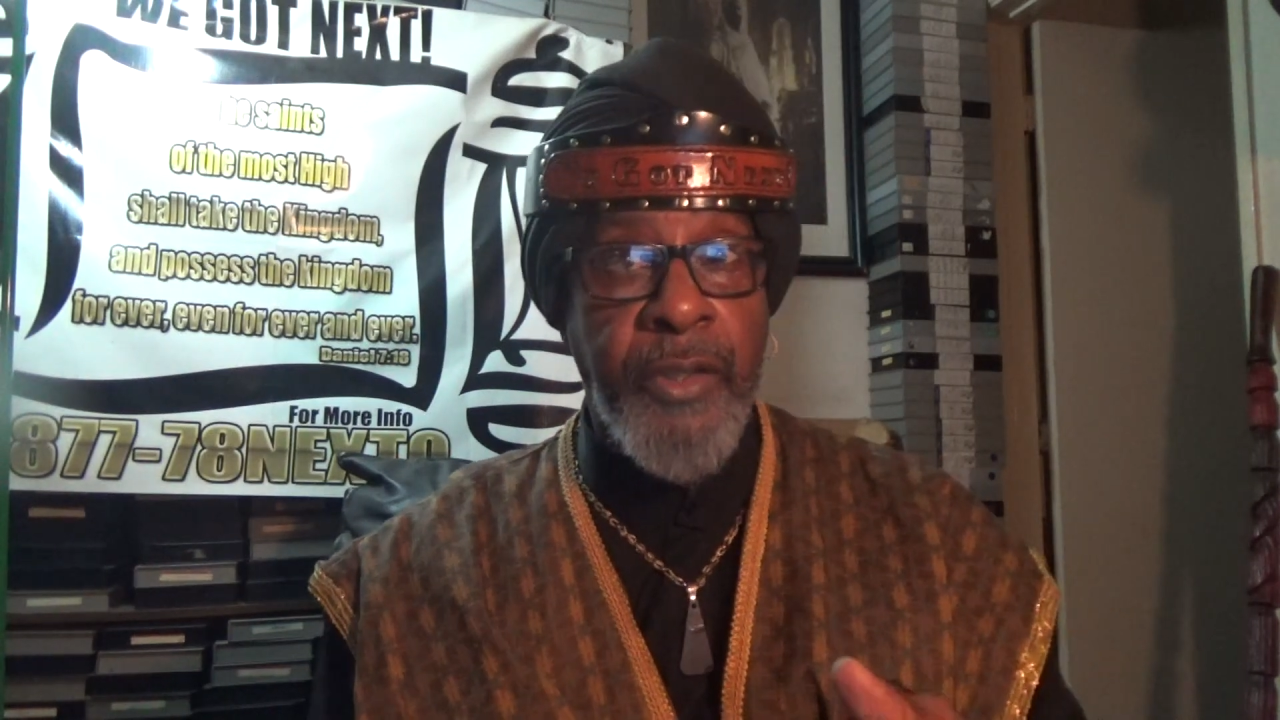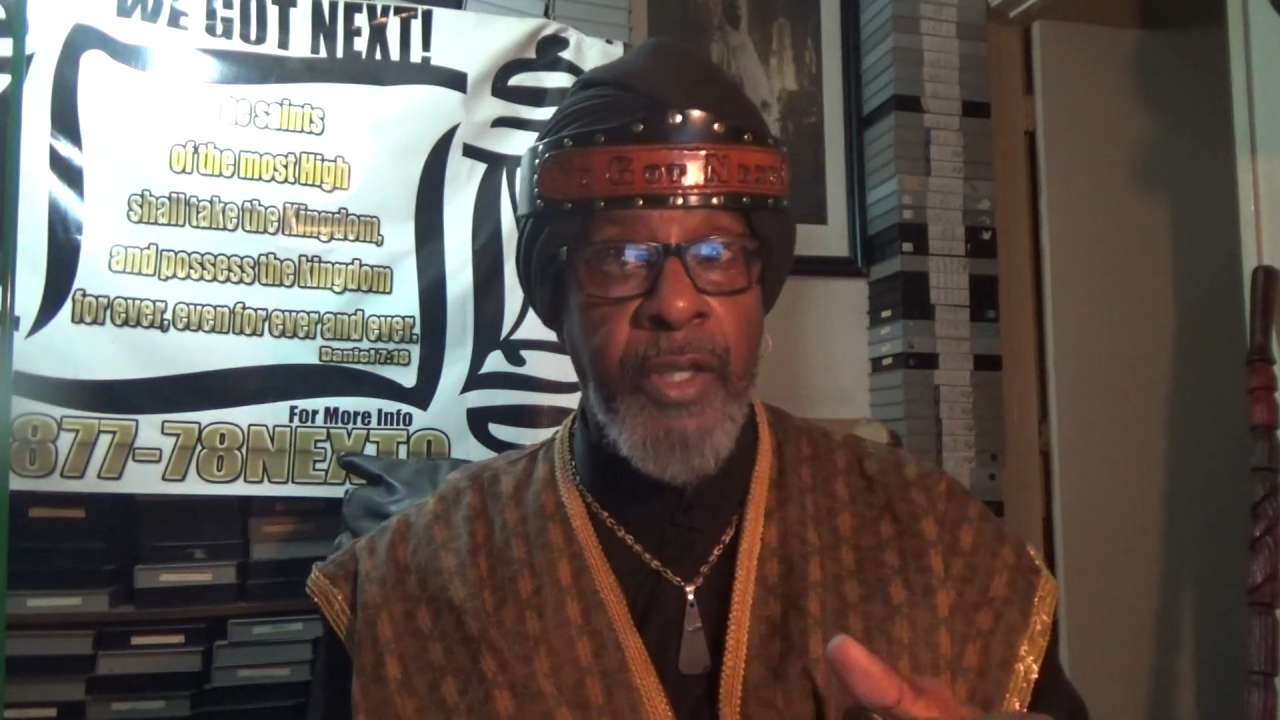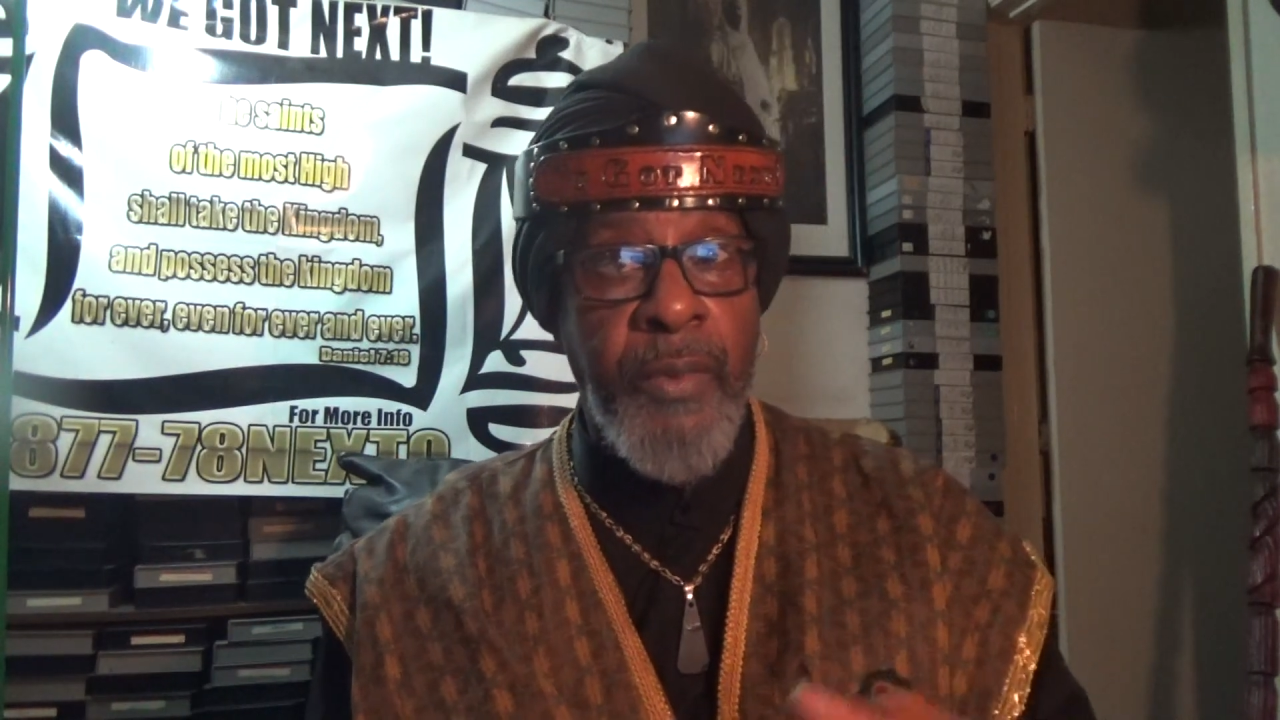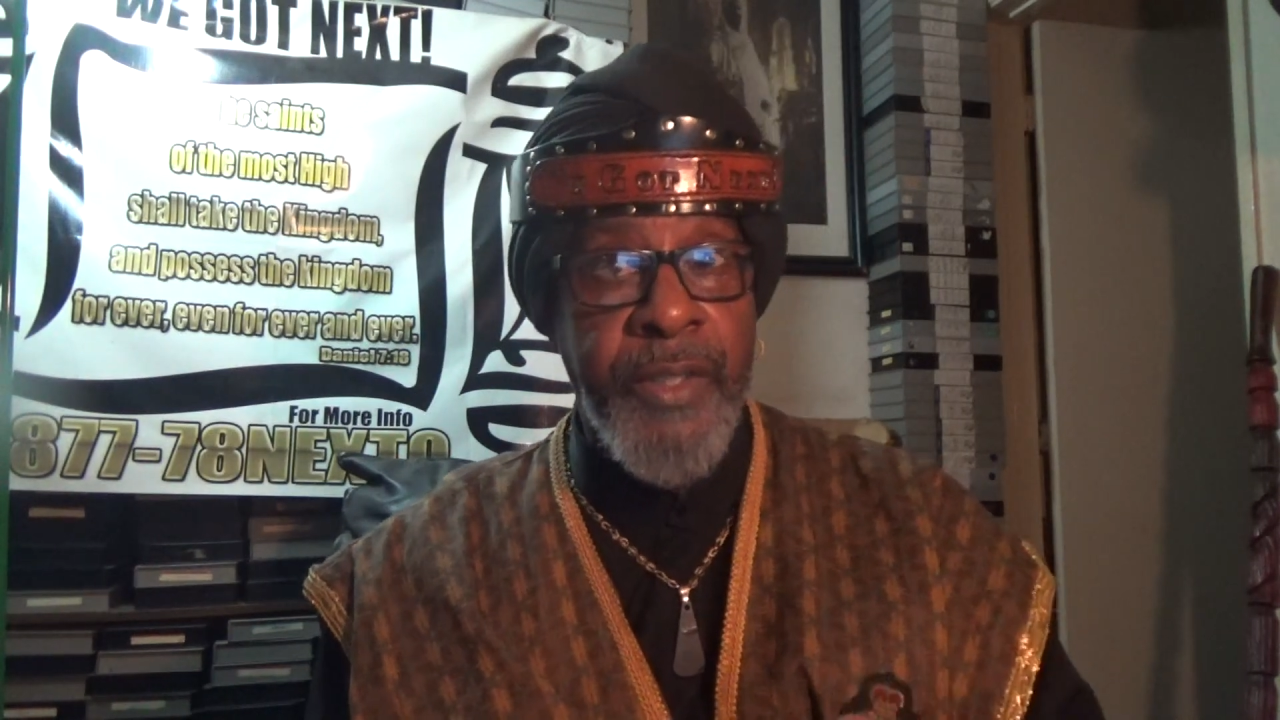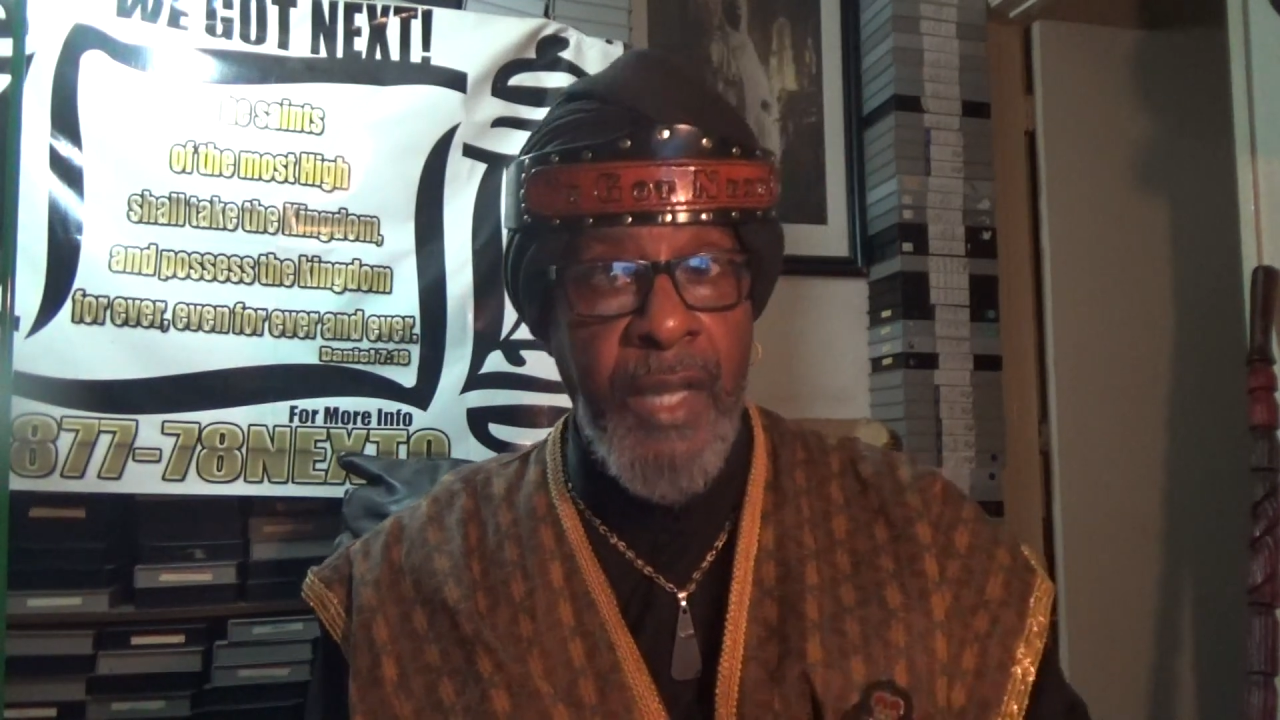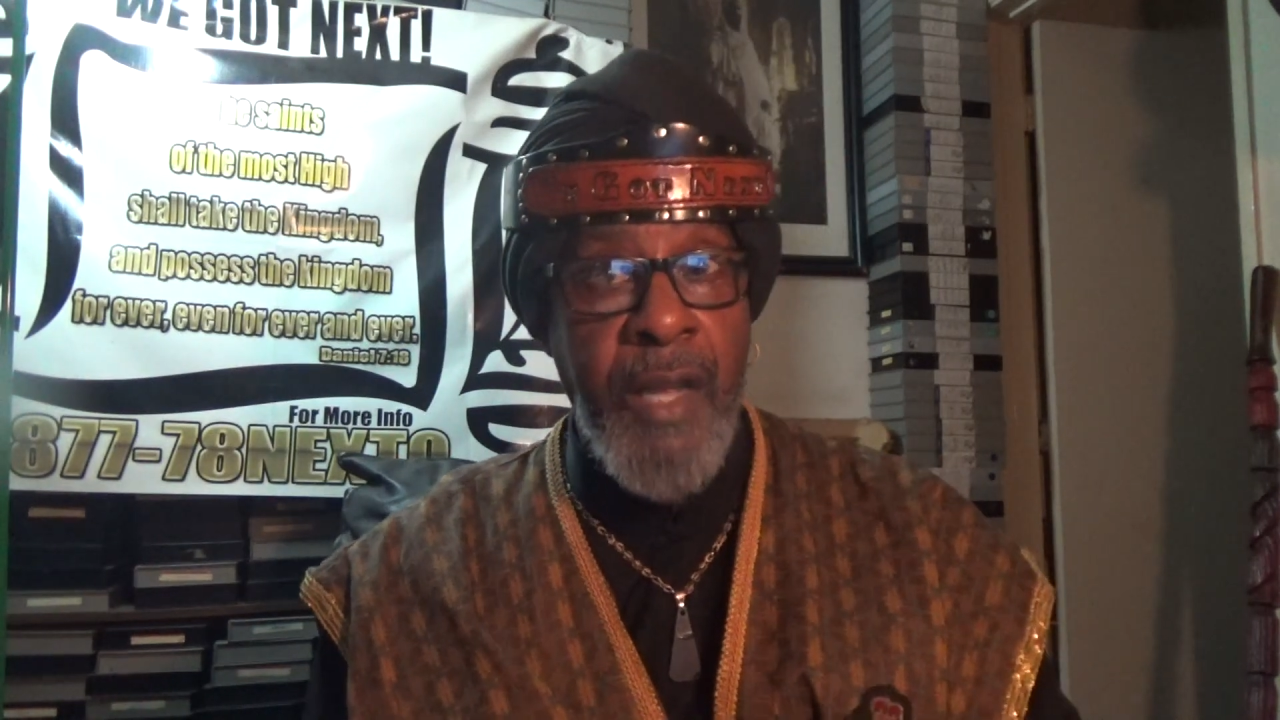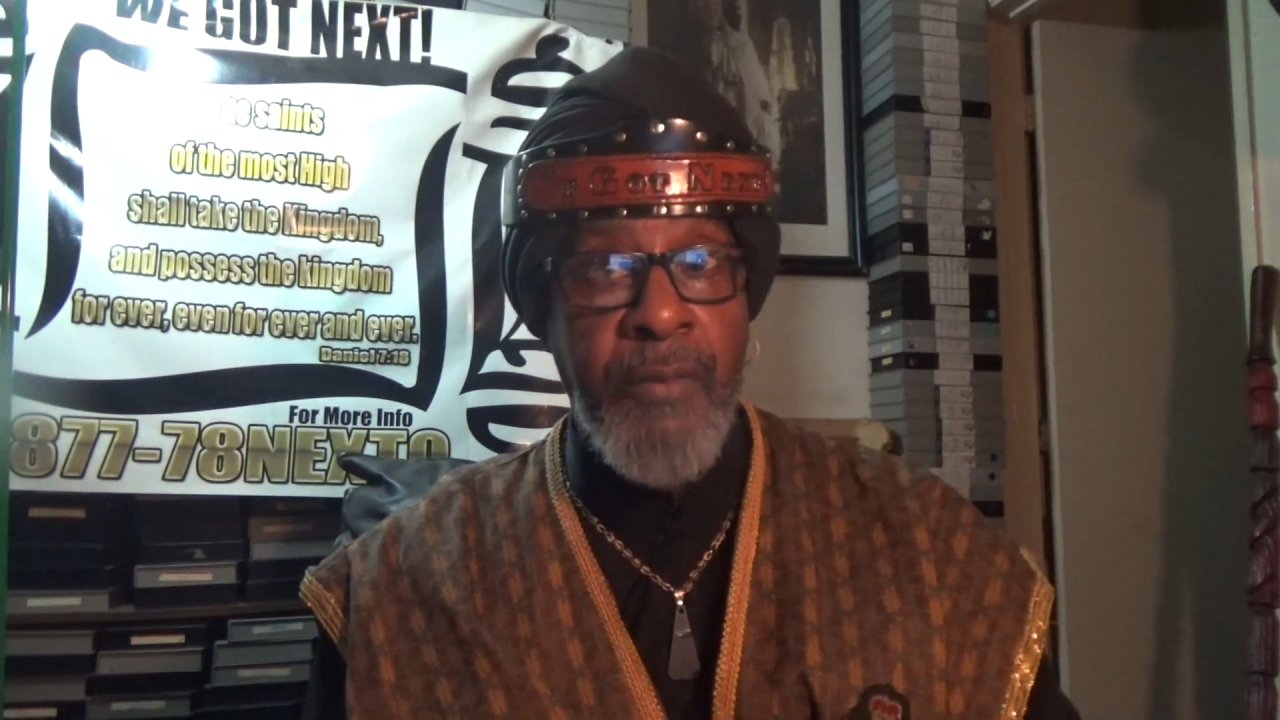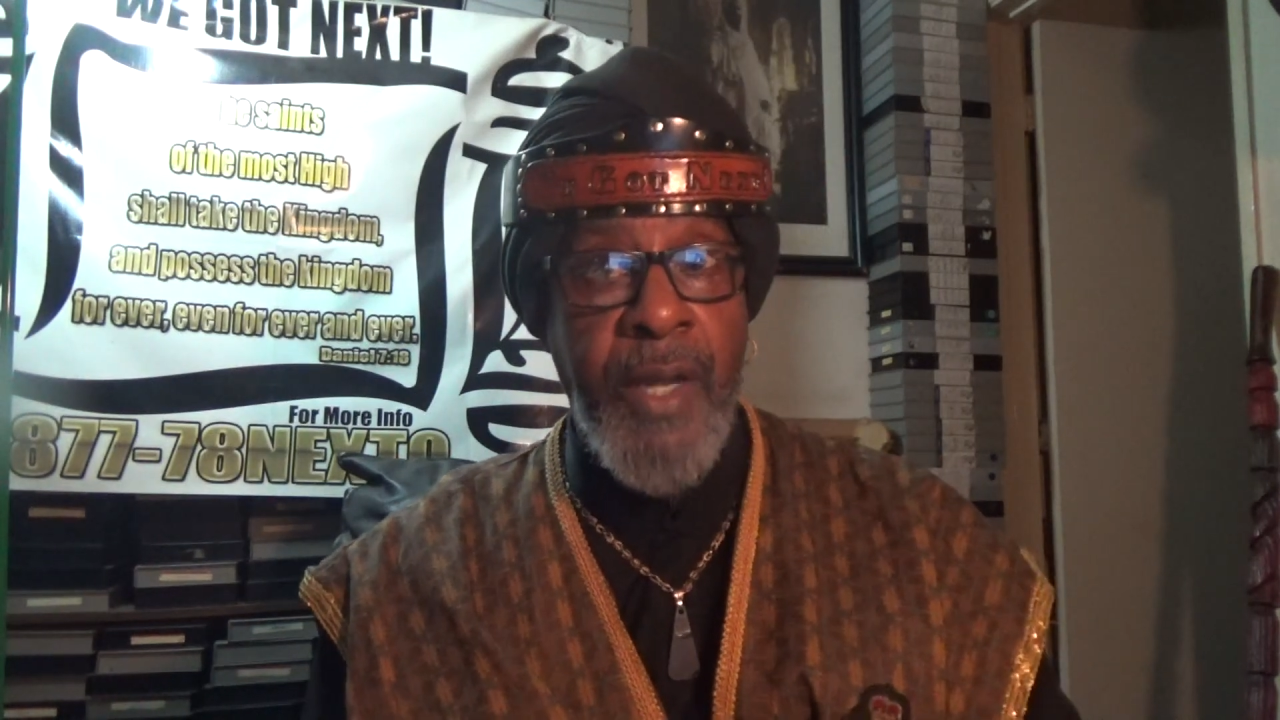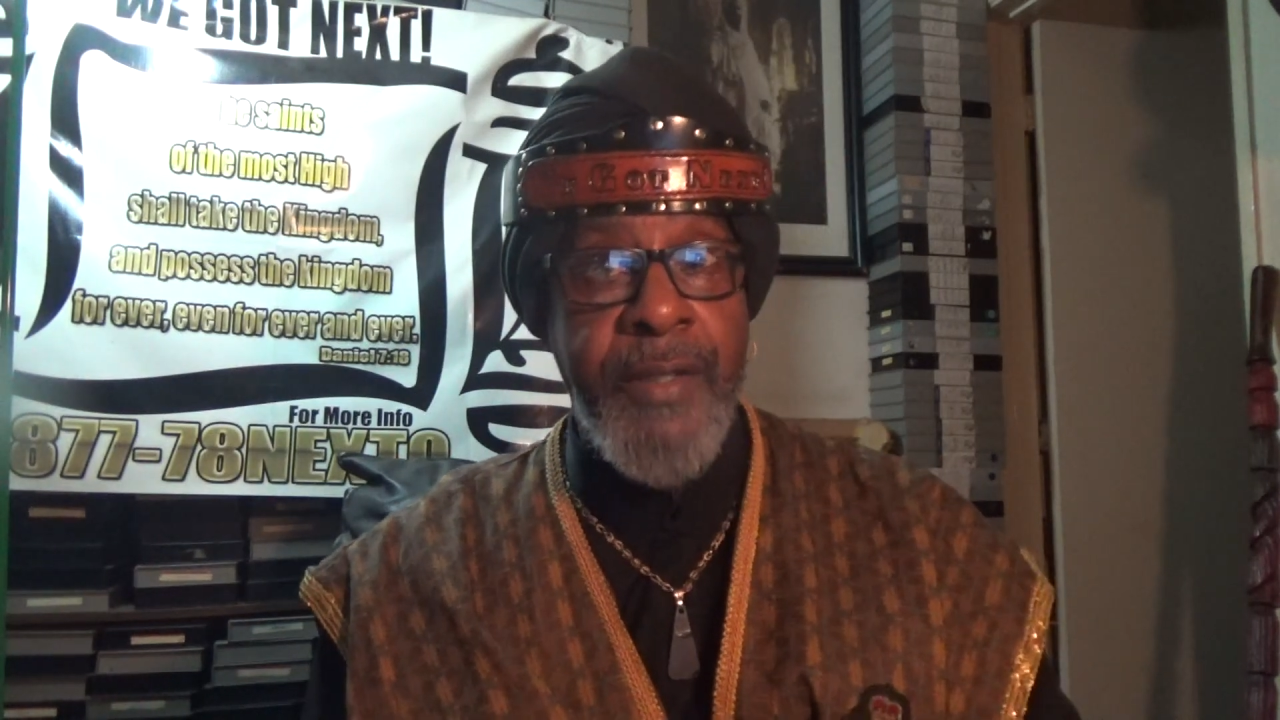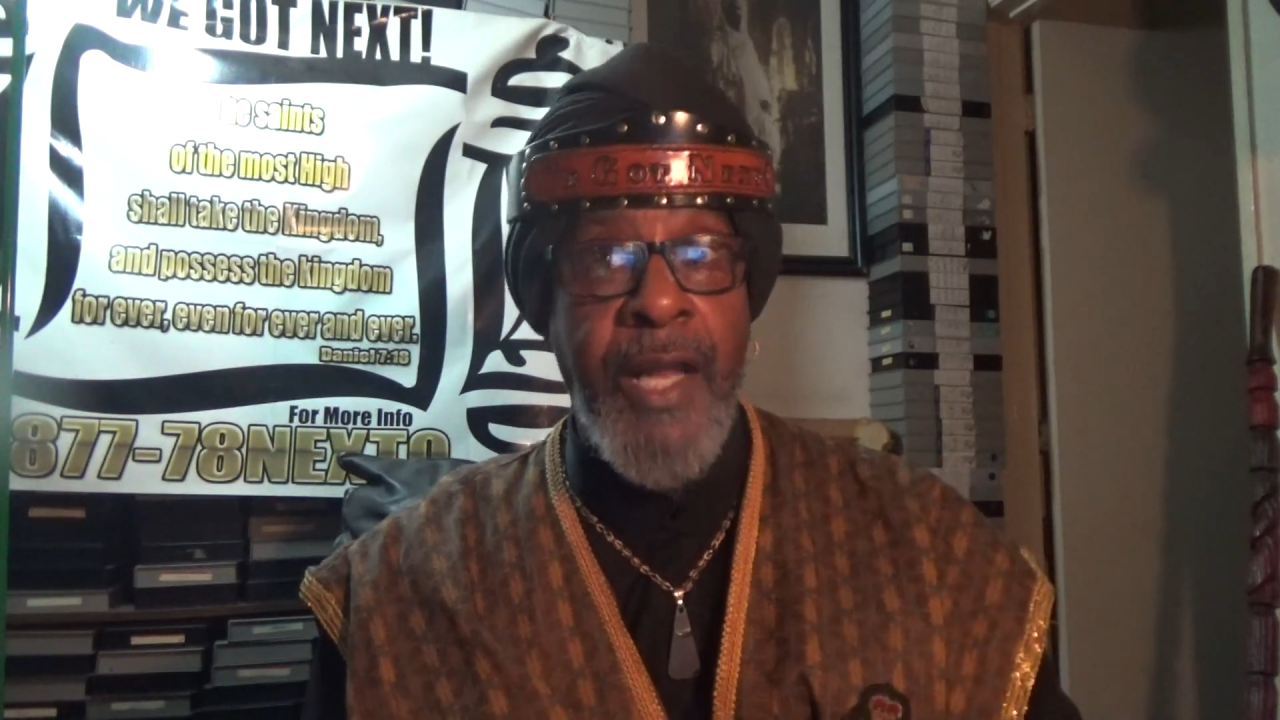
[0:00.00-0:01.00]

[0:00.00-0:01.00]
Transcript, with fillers: 31 down, right?